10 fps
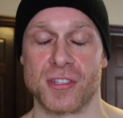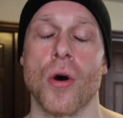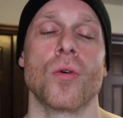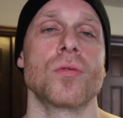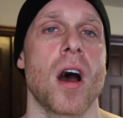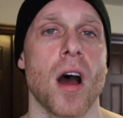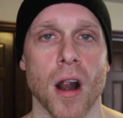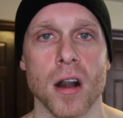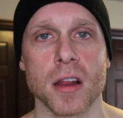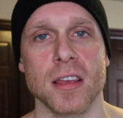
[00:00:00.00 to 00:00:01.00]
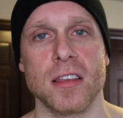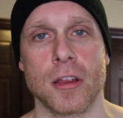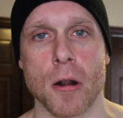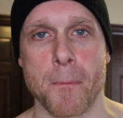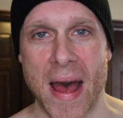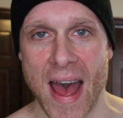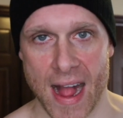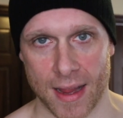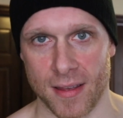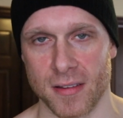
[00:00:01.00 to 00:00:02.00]
Don't arc your
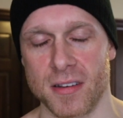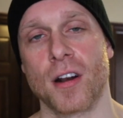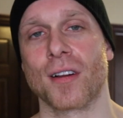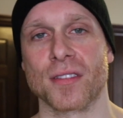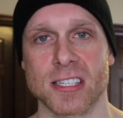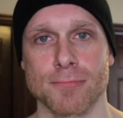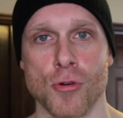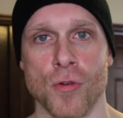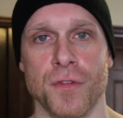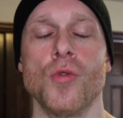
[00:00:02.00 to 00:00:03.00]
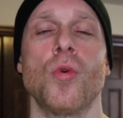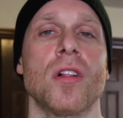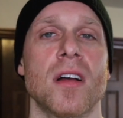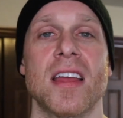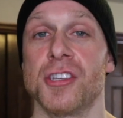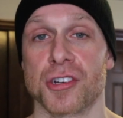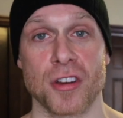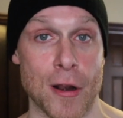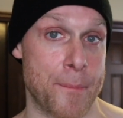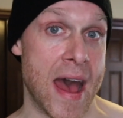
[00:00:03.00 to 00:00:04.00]
back during this move. You will injure
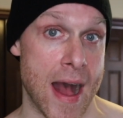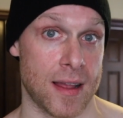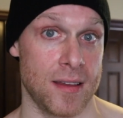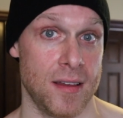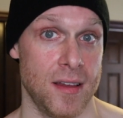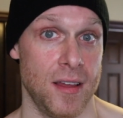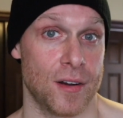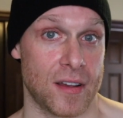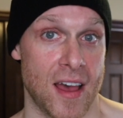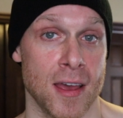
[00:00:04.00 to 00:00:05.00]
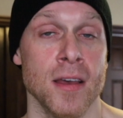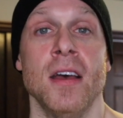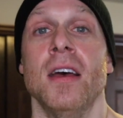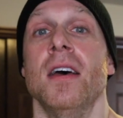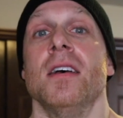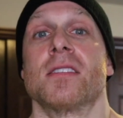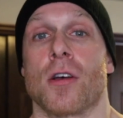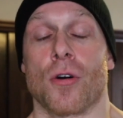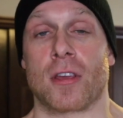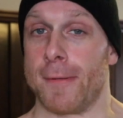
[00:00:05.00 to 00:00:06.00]
your back, okay?
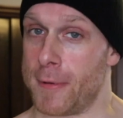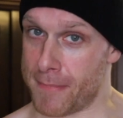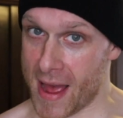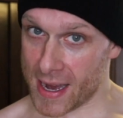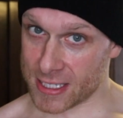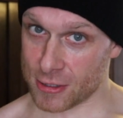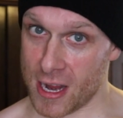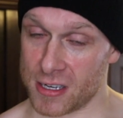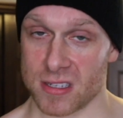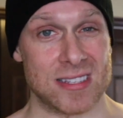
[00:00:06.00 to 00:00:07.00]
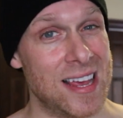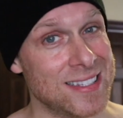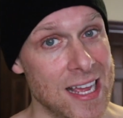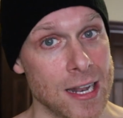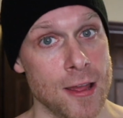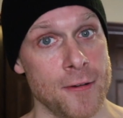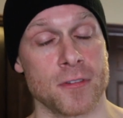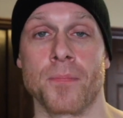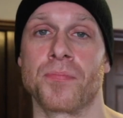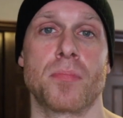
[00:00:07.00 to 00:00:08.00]
So keep your back straight, just like
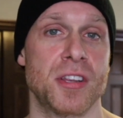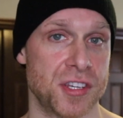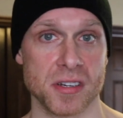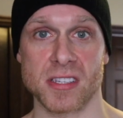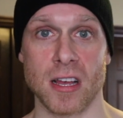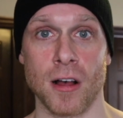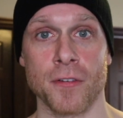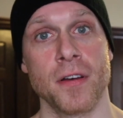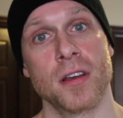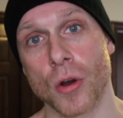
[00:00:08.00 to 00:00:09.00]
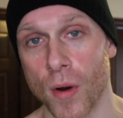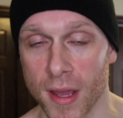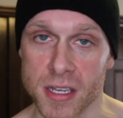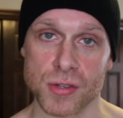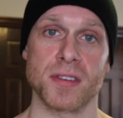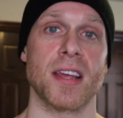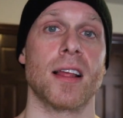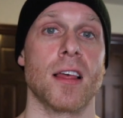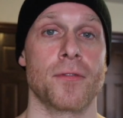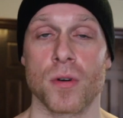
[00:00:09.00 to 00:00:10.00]
deadlift. Picture yourself going into a
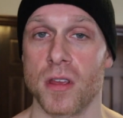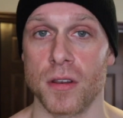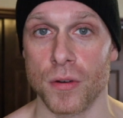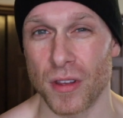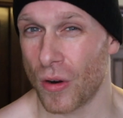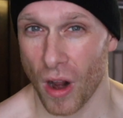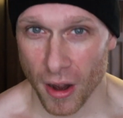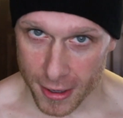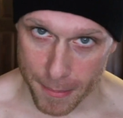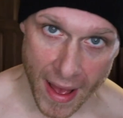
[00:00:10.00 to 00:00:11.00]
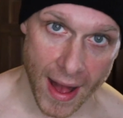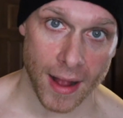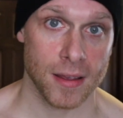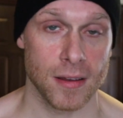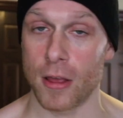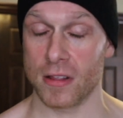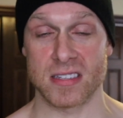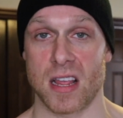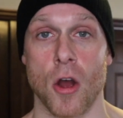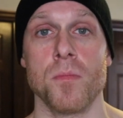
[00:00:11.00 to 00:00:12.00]
deadlift. What do you do? You don't arc your back. At
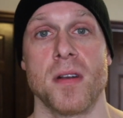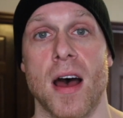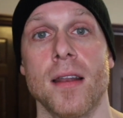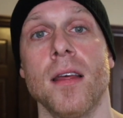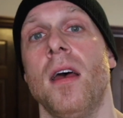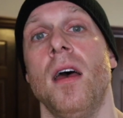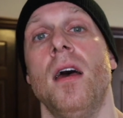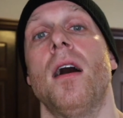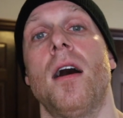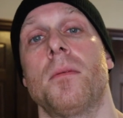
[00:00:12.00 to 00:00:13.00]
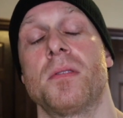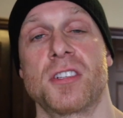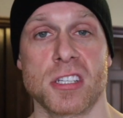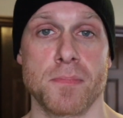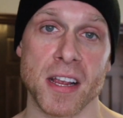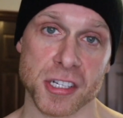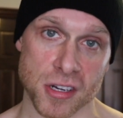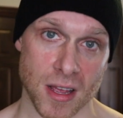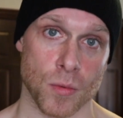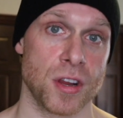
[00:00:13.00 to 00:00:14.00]
least I hope not. Uh, but just make sure
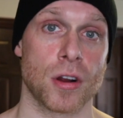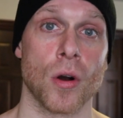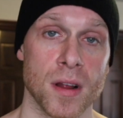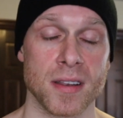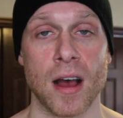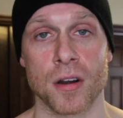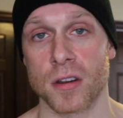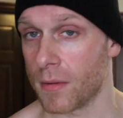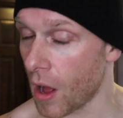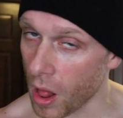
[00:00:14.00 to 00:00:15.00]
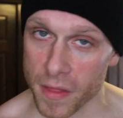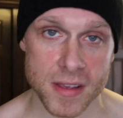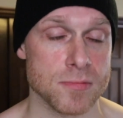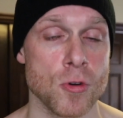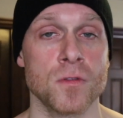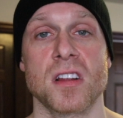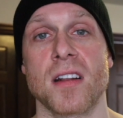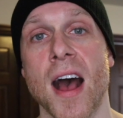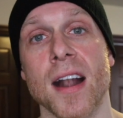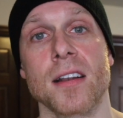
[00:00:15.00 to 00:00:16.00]
that when you're going down and you're all these moves, you're
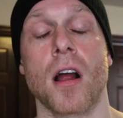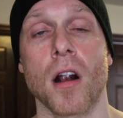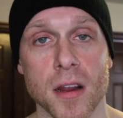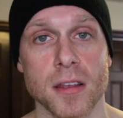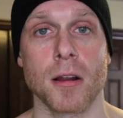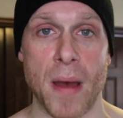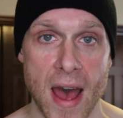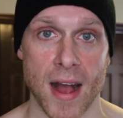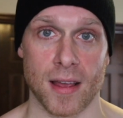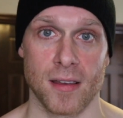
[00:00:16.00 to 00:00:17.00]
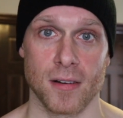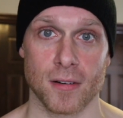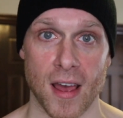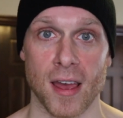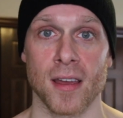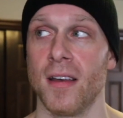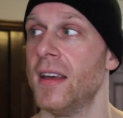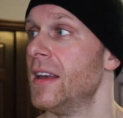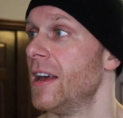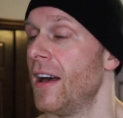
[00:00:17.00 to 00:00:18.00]
not arcing your back, okay?
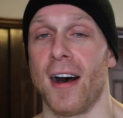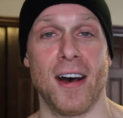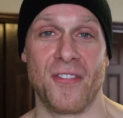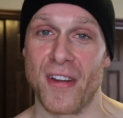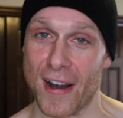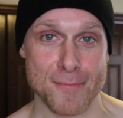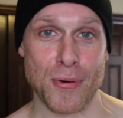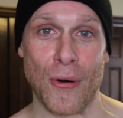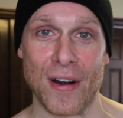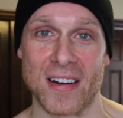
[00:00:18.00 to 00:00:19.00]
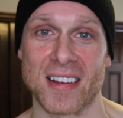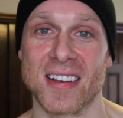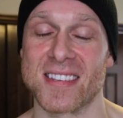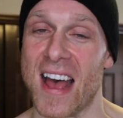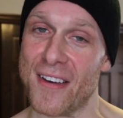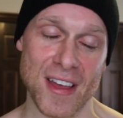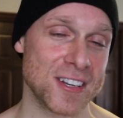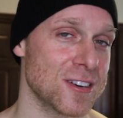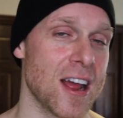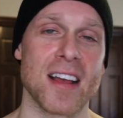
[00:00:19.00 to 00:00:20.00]
Uh, very important because I've
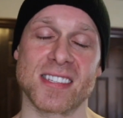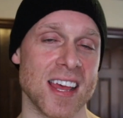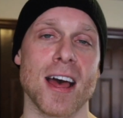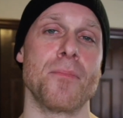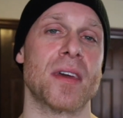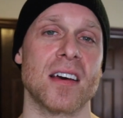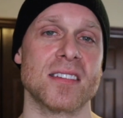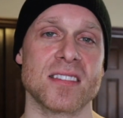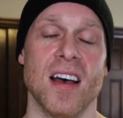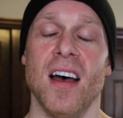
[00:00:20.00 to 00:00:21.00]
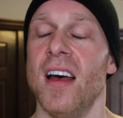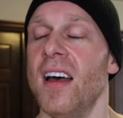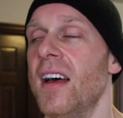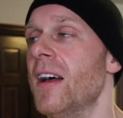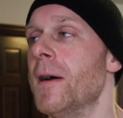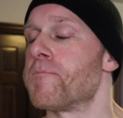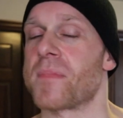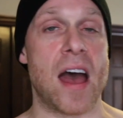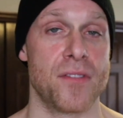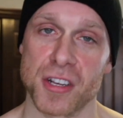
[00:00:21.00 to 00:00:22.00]
injured, I say that because
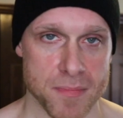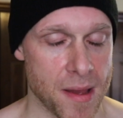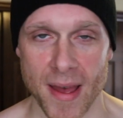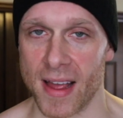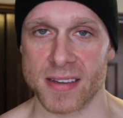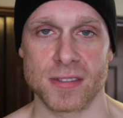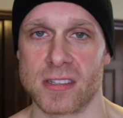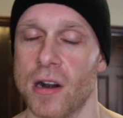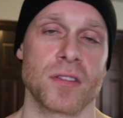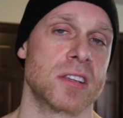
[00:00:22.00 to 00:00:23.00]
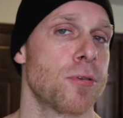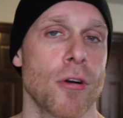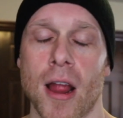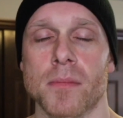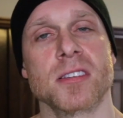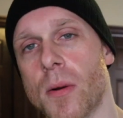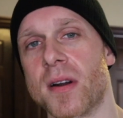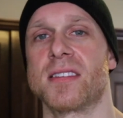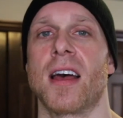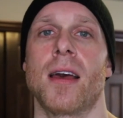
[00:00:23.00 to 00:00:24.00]
I've injured my back during this program so
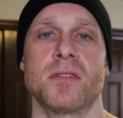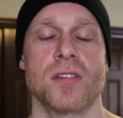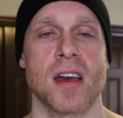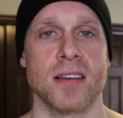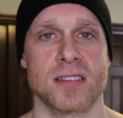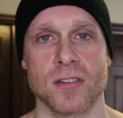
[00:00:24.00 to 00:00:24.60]
many times, you guys.